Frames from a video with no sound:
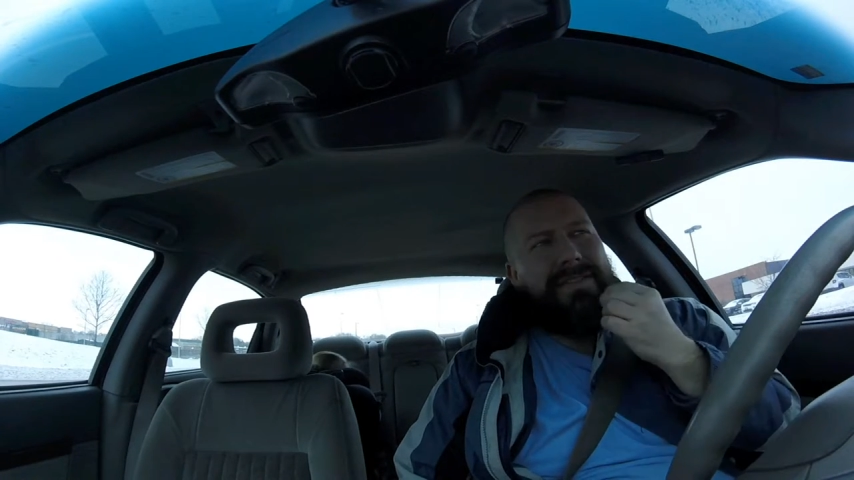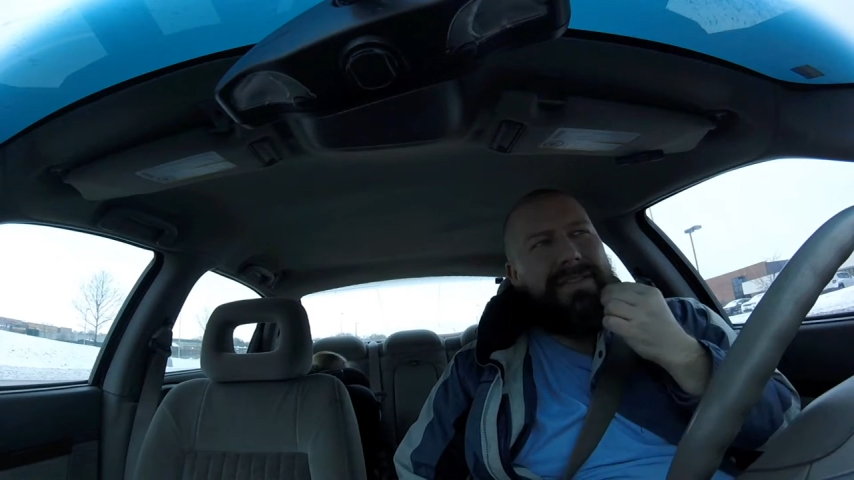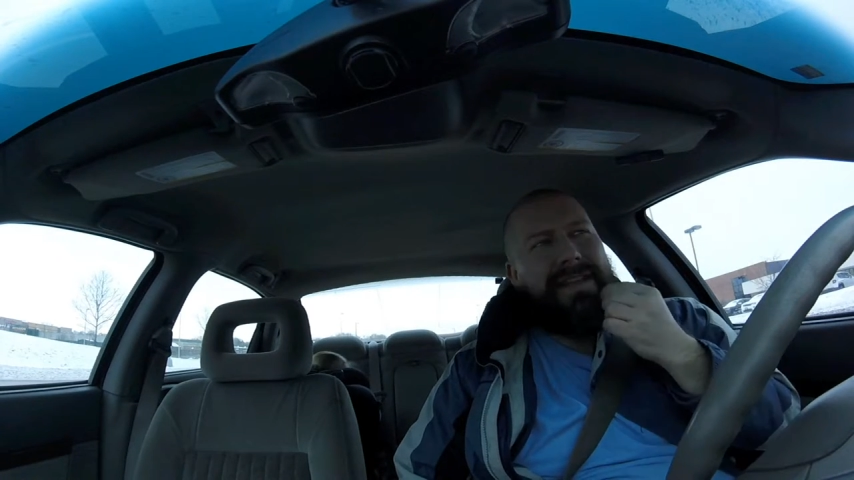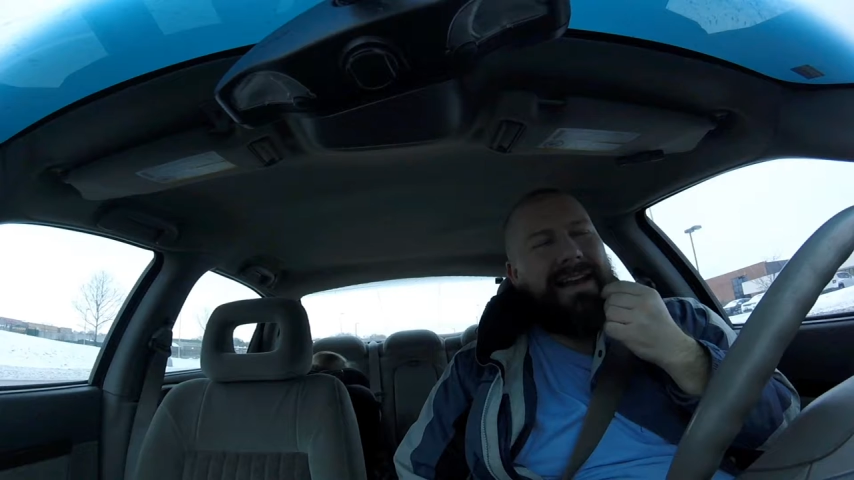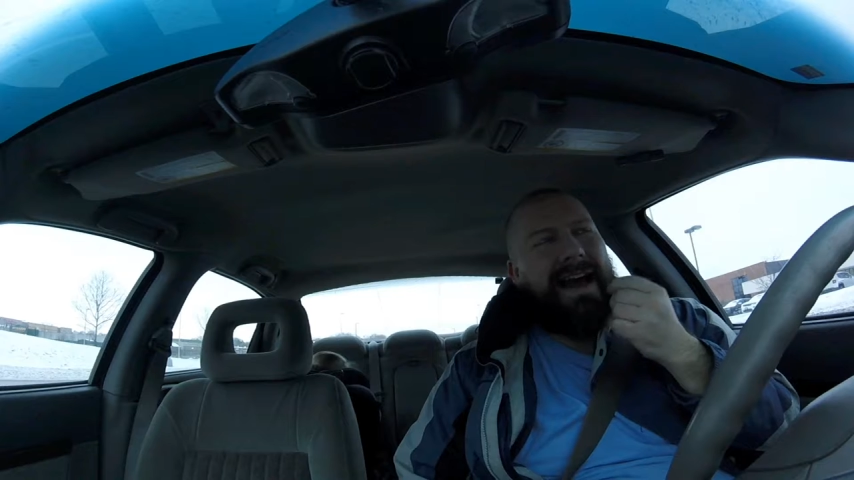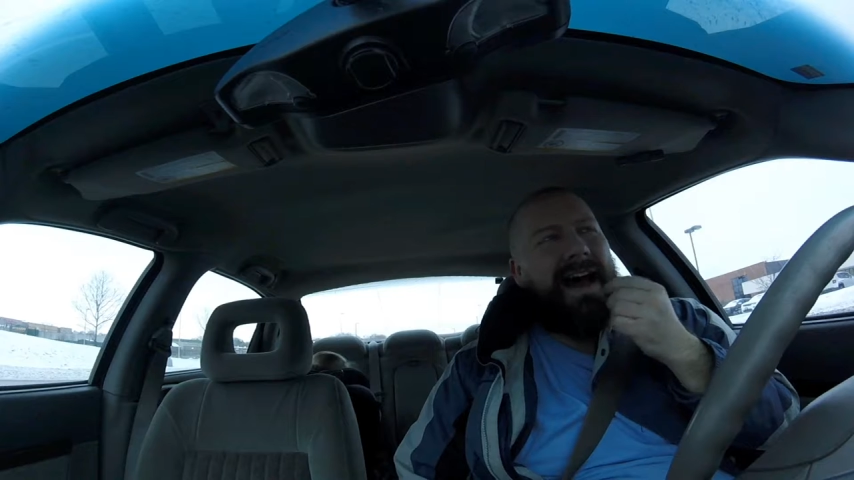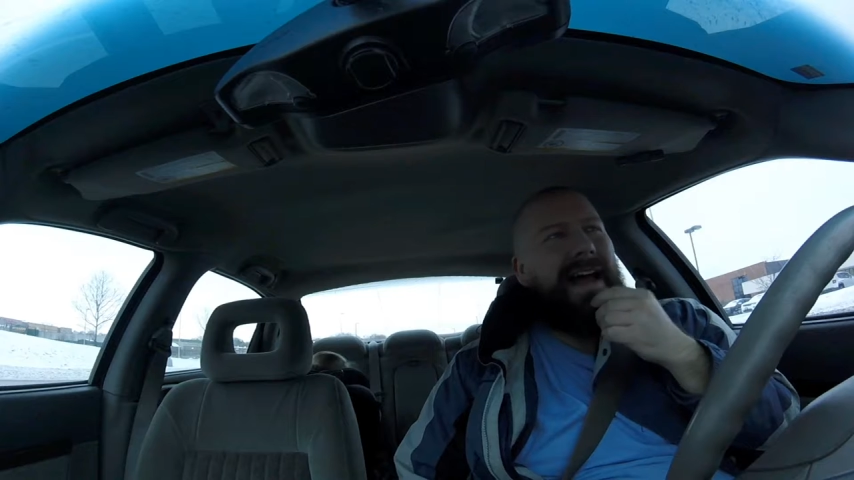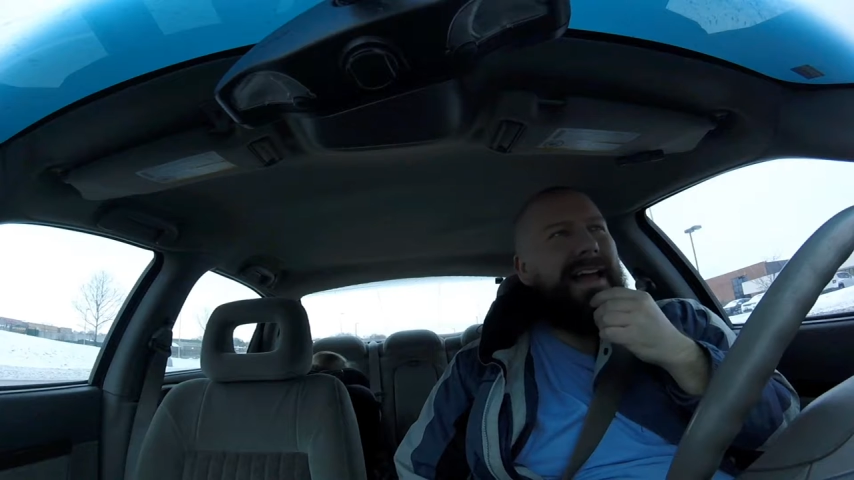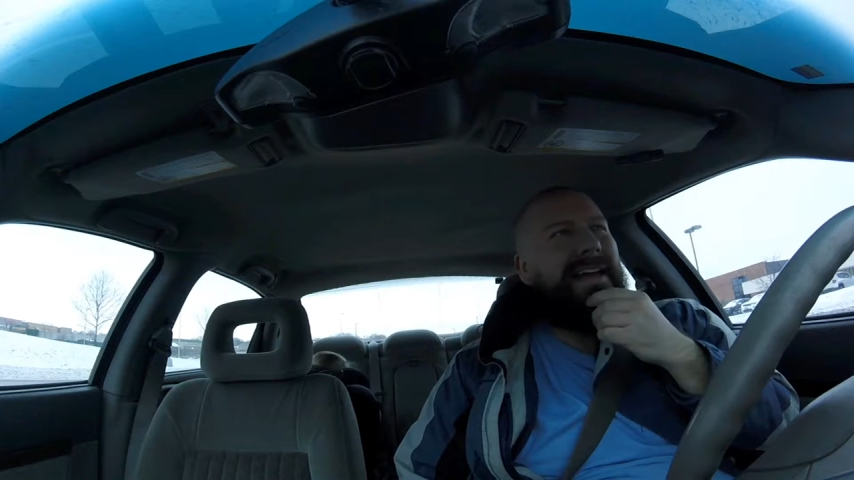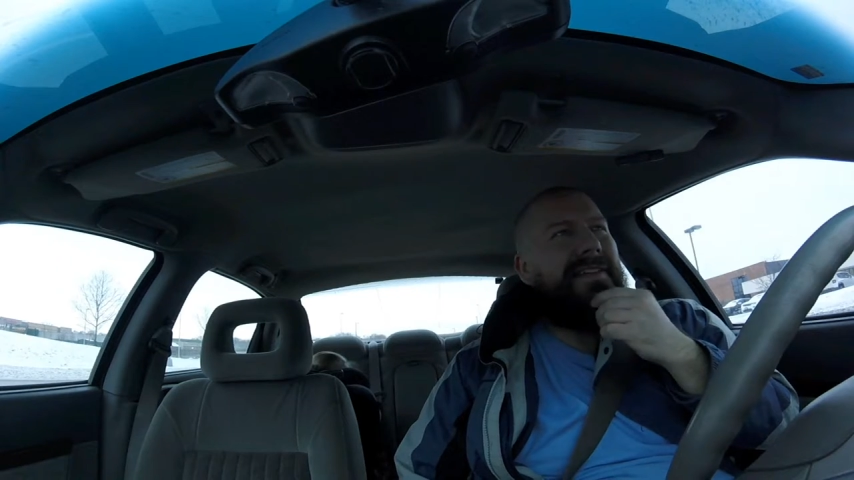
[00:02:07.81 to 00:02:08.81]
Then
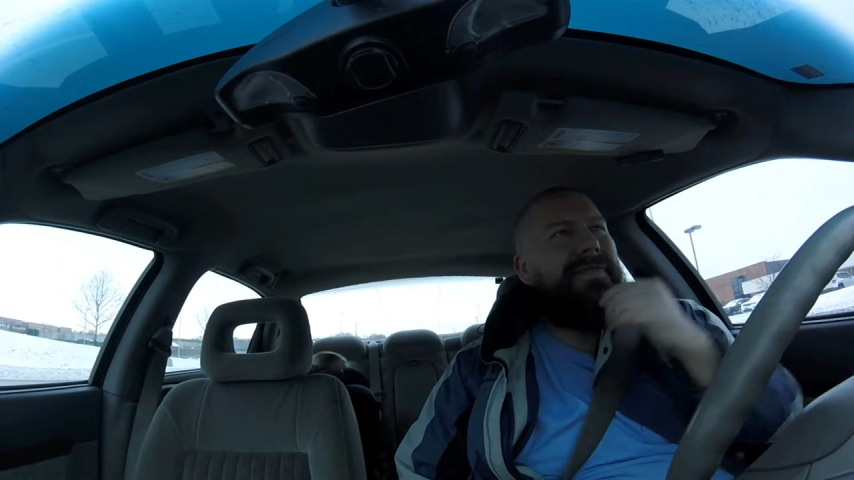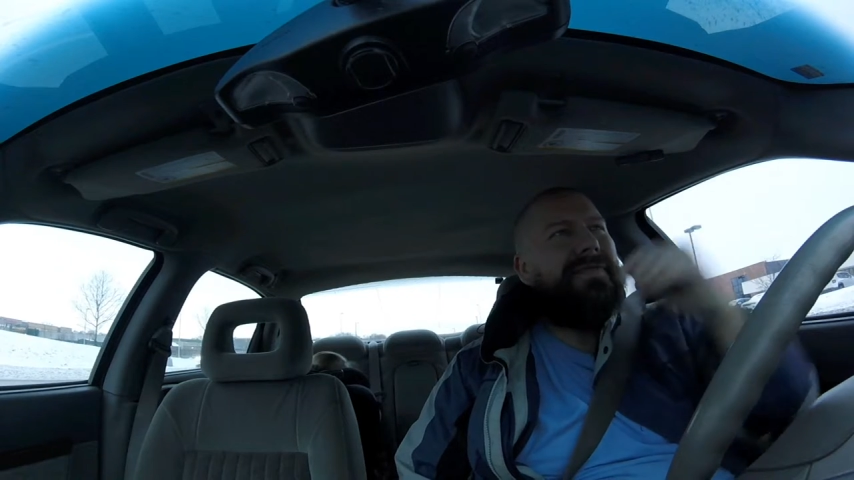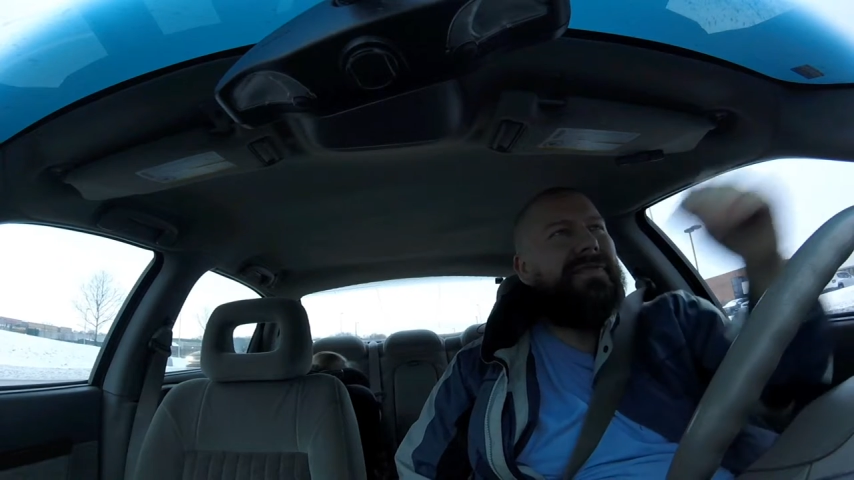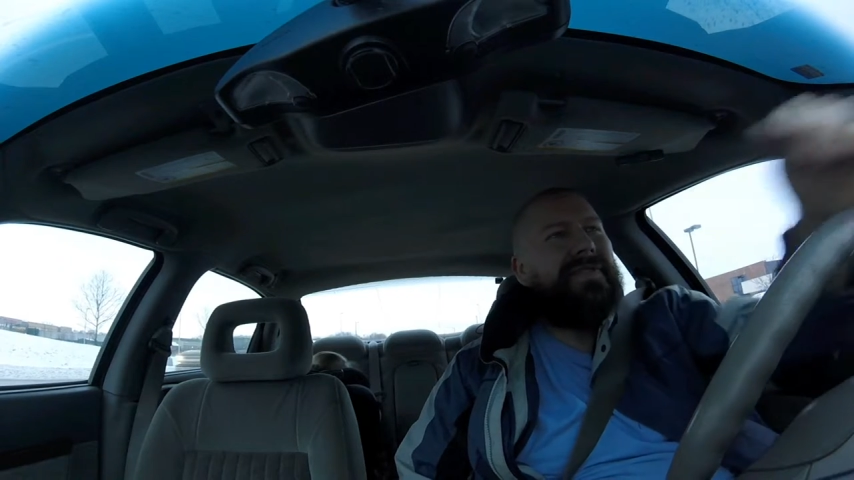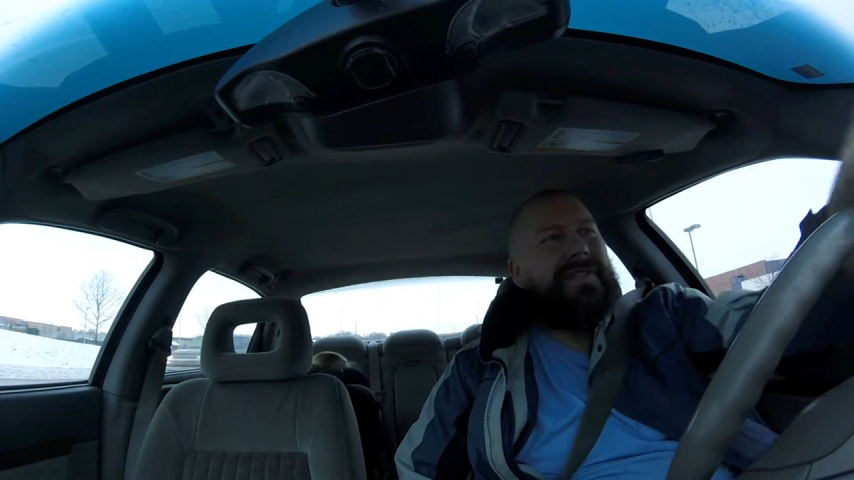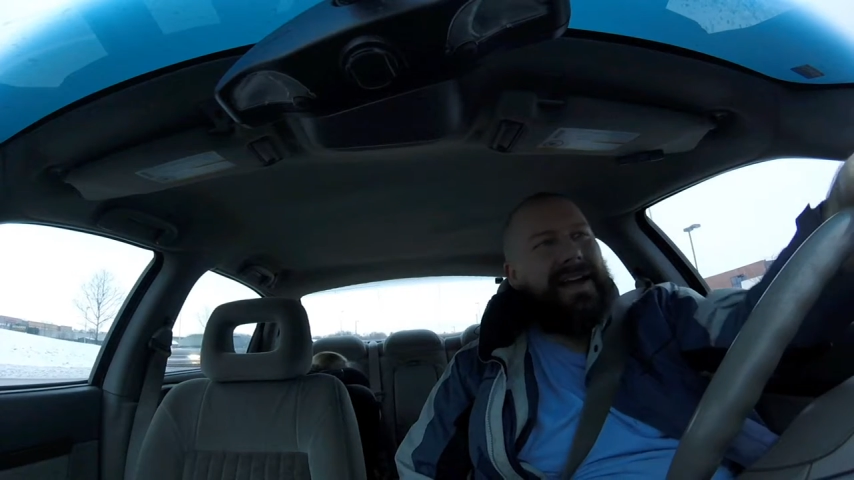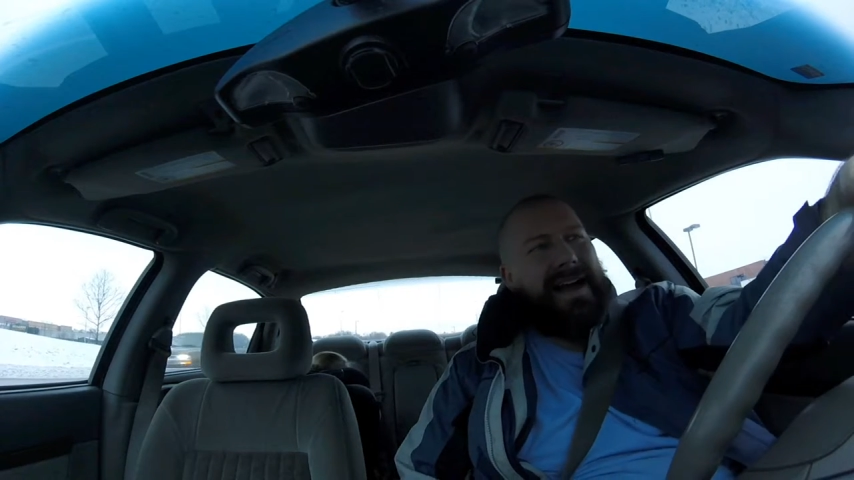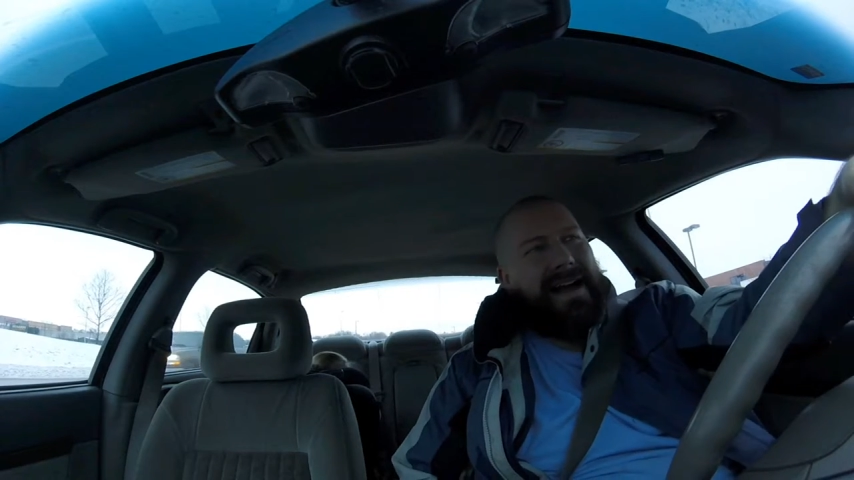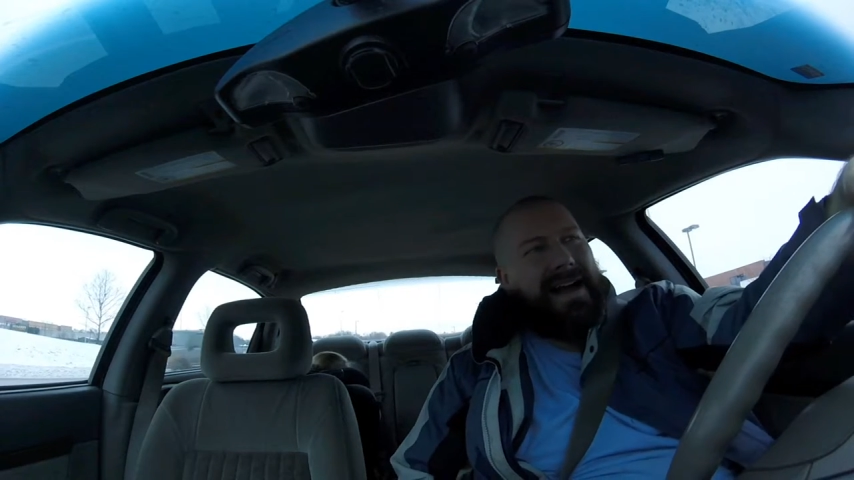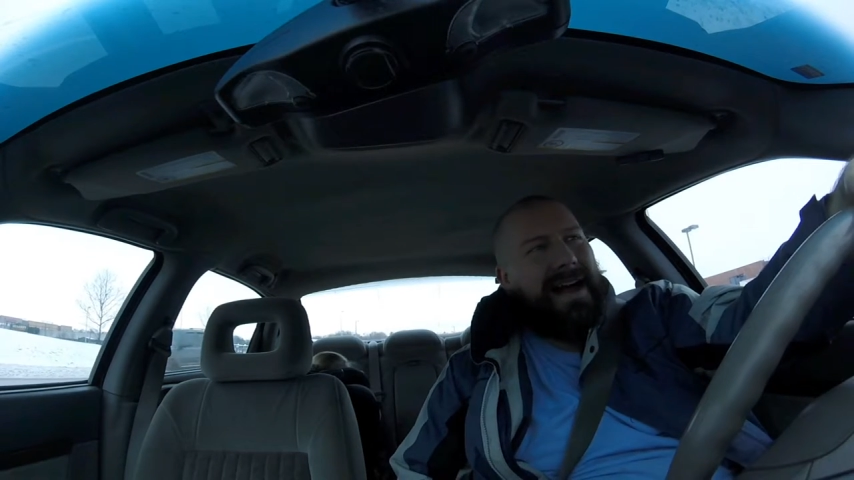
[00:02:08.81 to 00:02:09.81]
I,
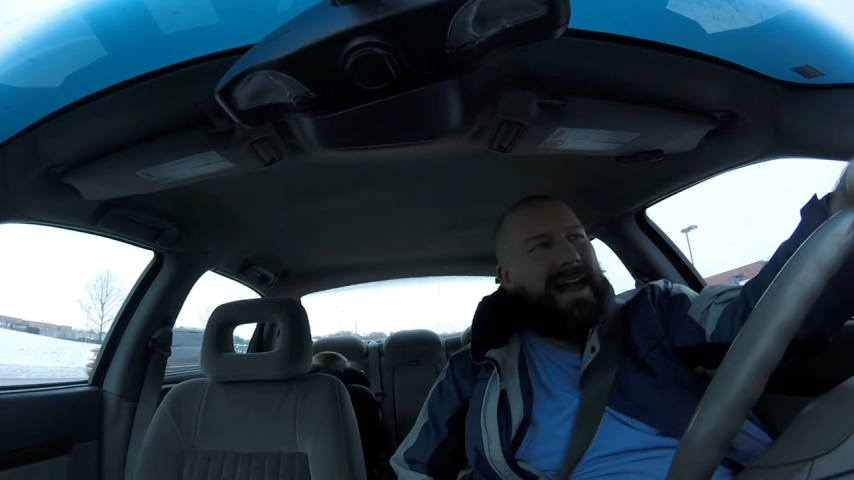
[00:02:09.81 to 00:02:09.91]
I